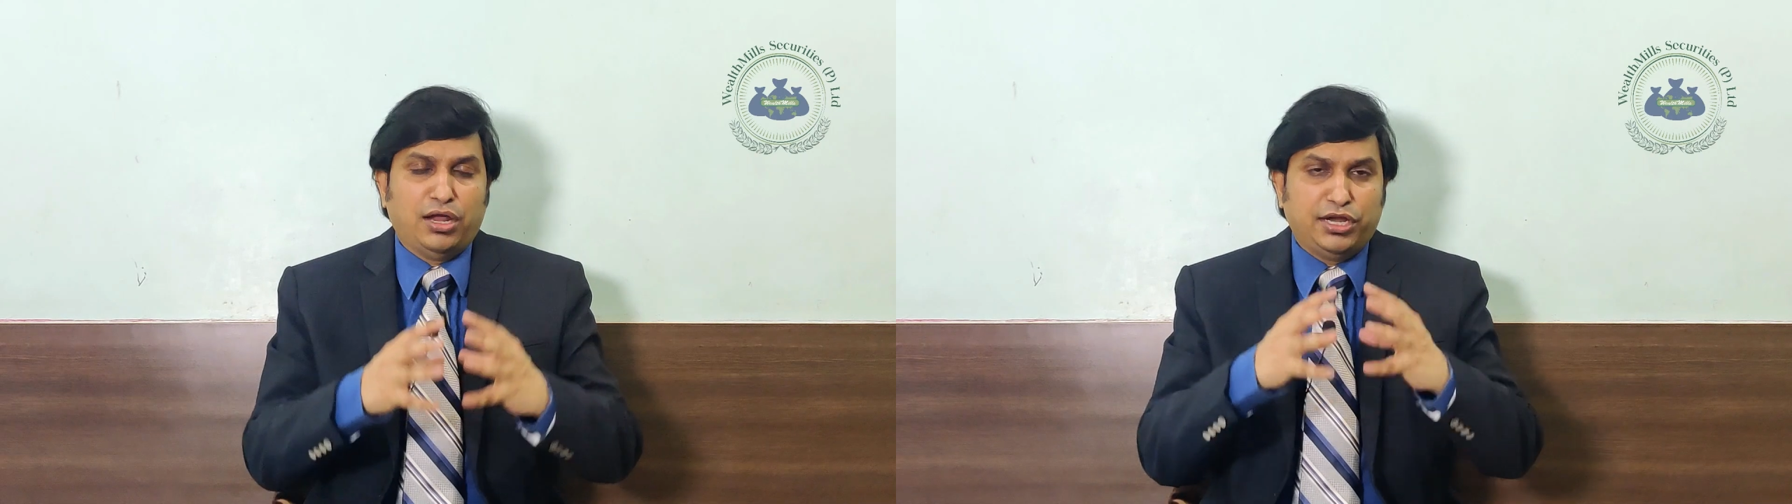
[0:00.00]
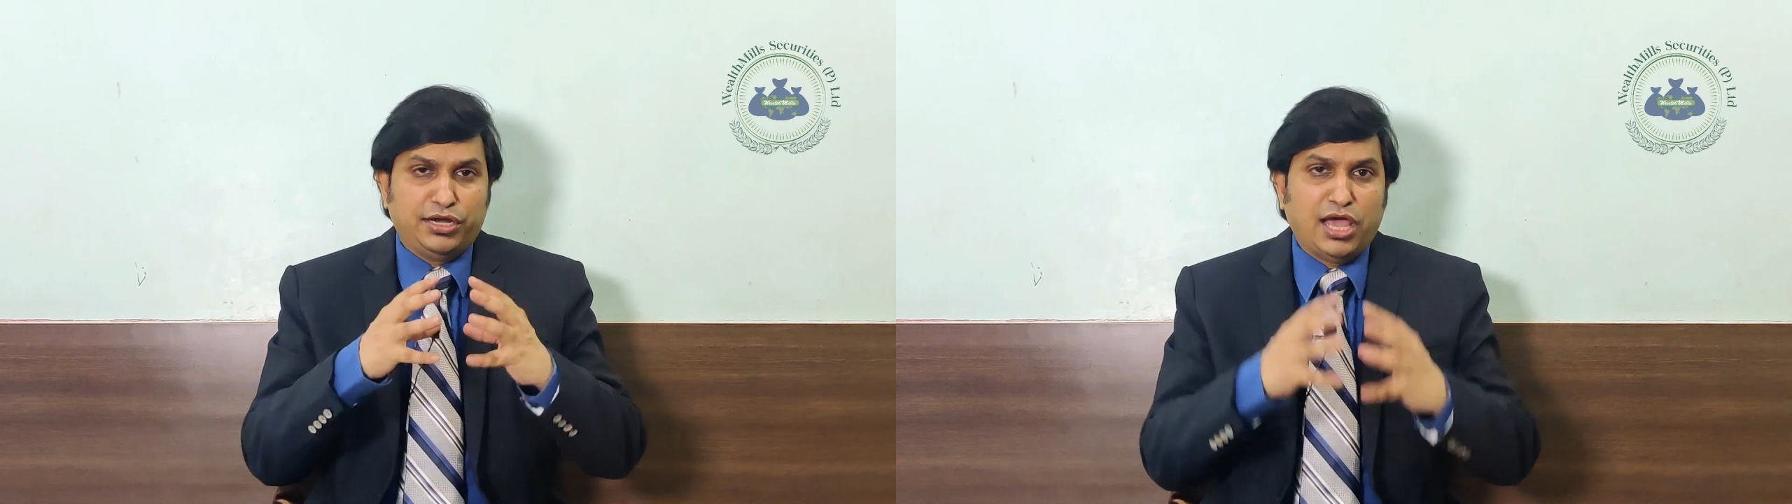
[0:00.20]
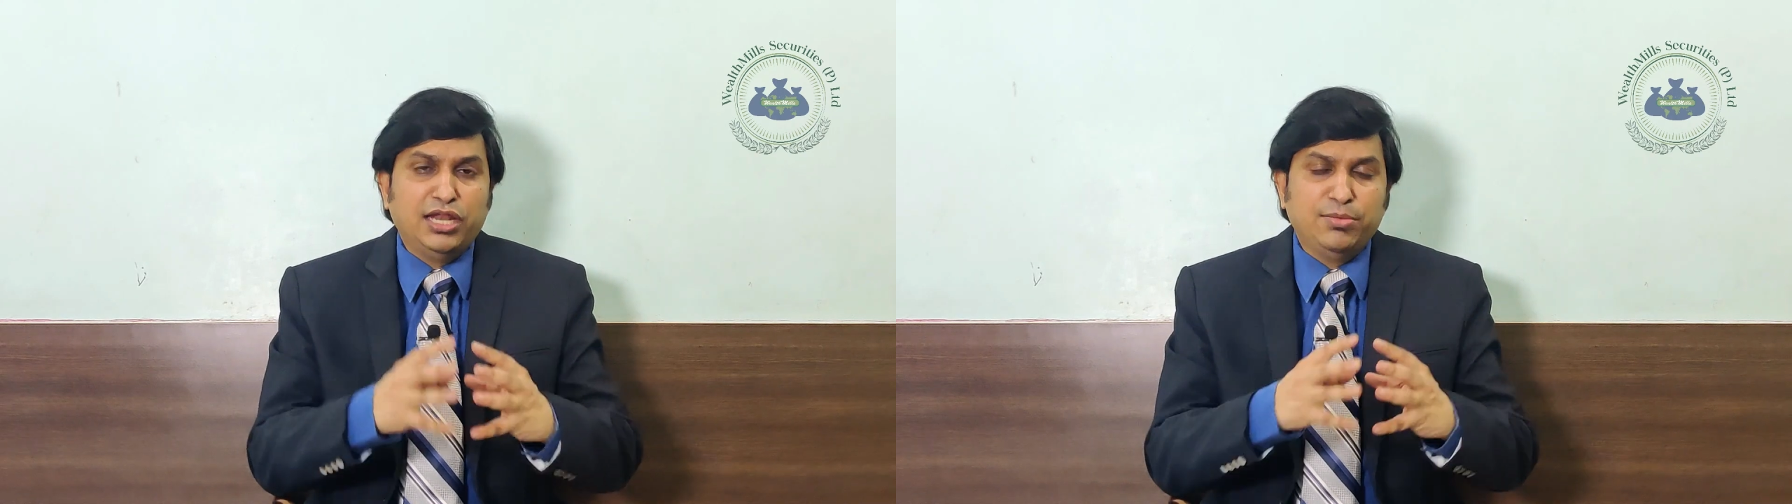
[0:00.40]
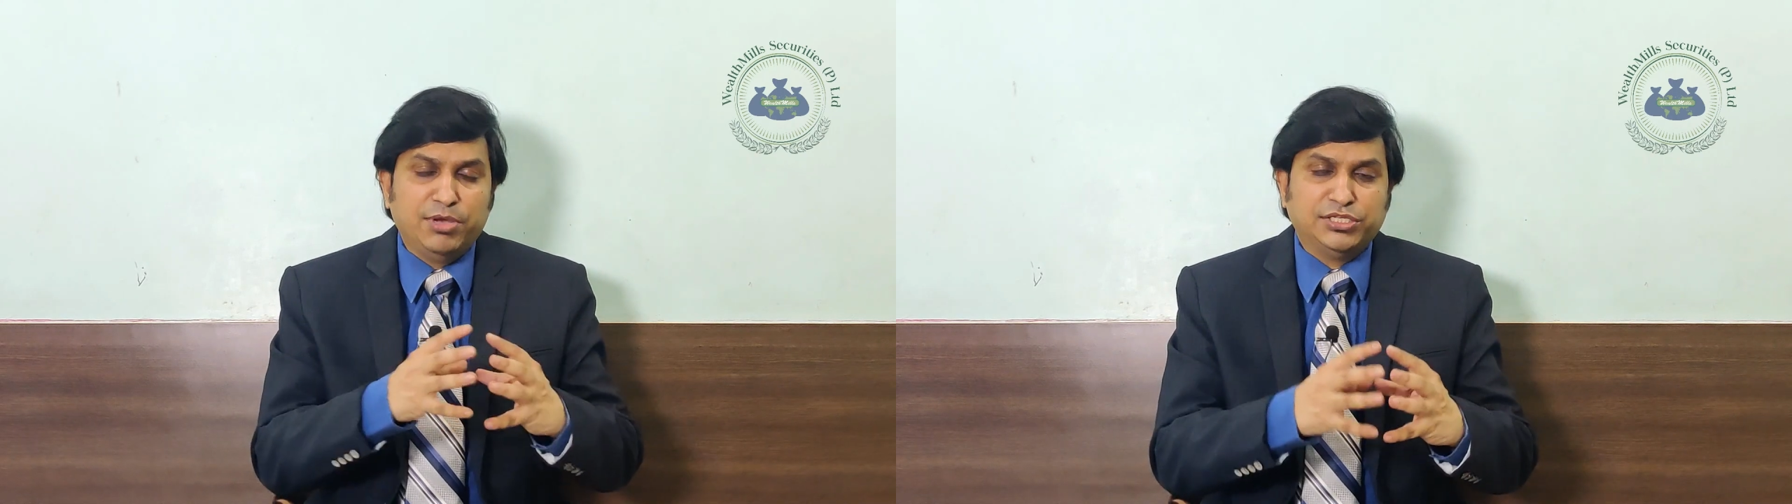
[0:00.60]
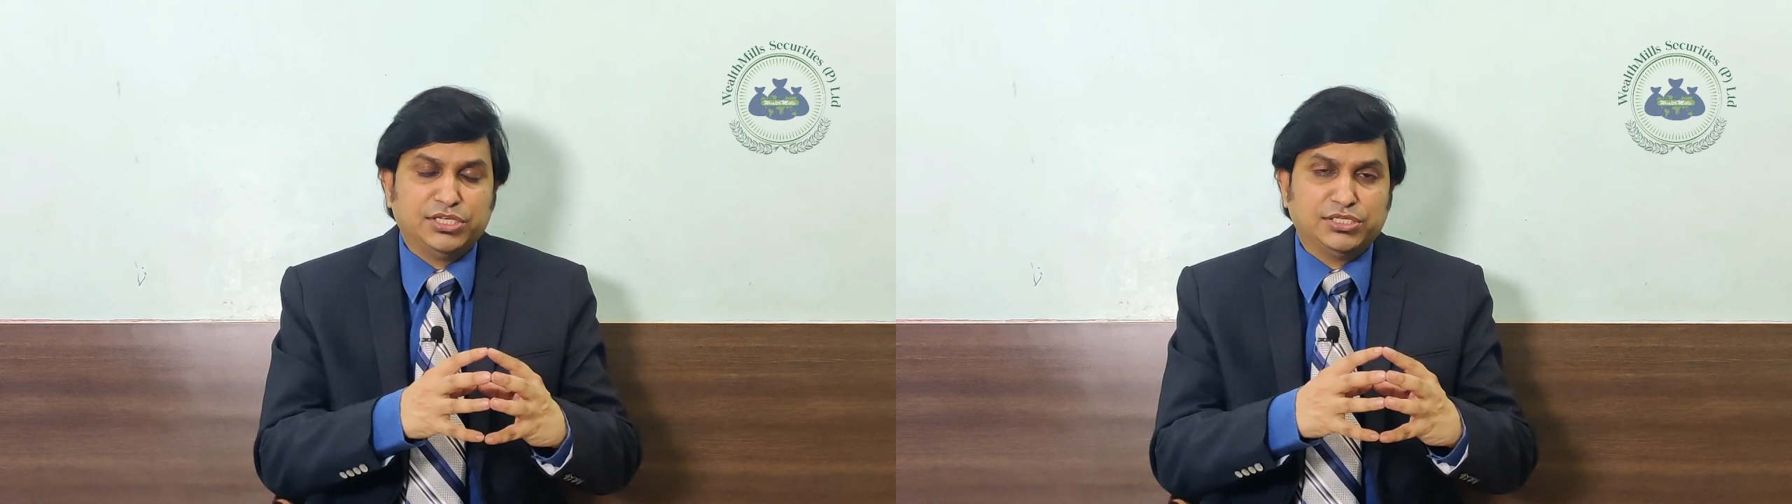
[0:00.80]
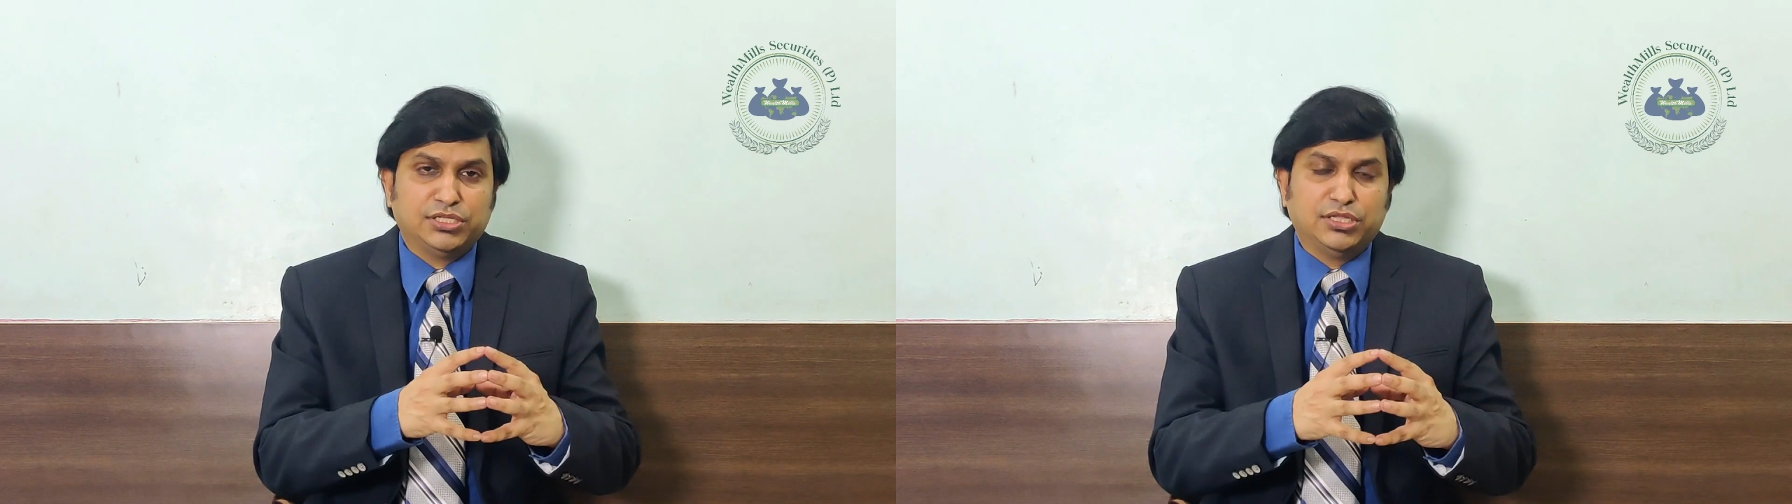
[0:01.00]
on a daily basis,